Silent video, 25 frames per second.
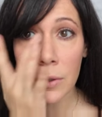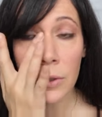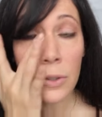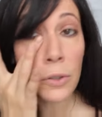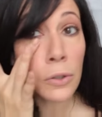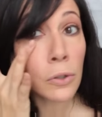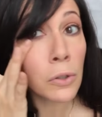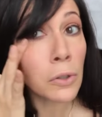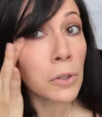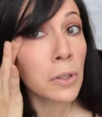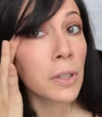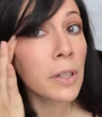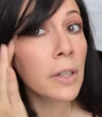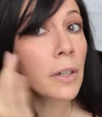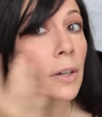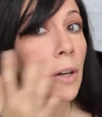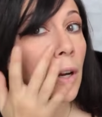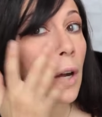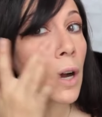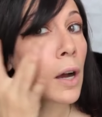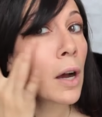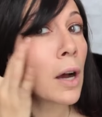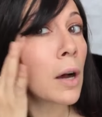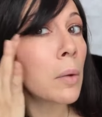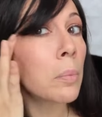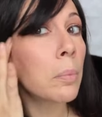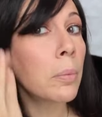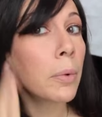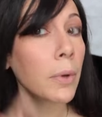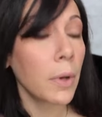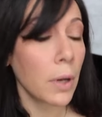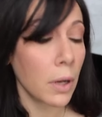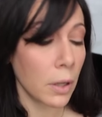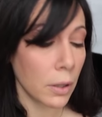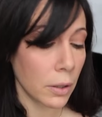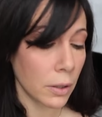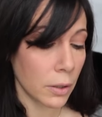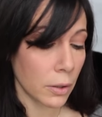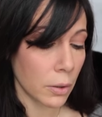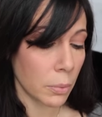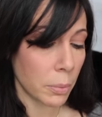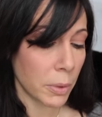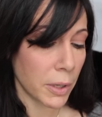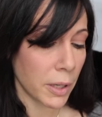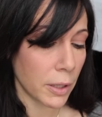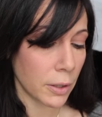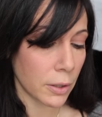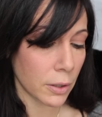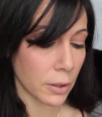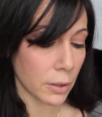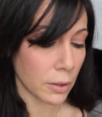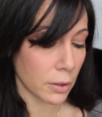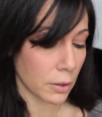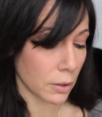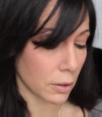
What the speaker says: to clear up a little bit.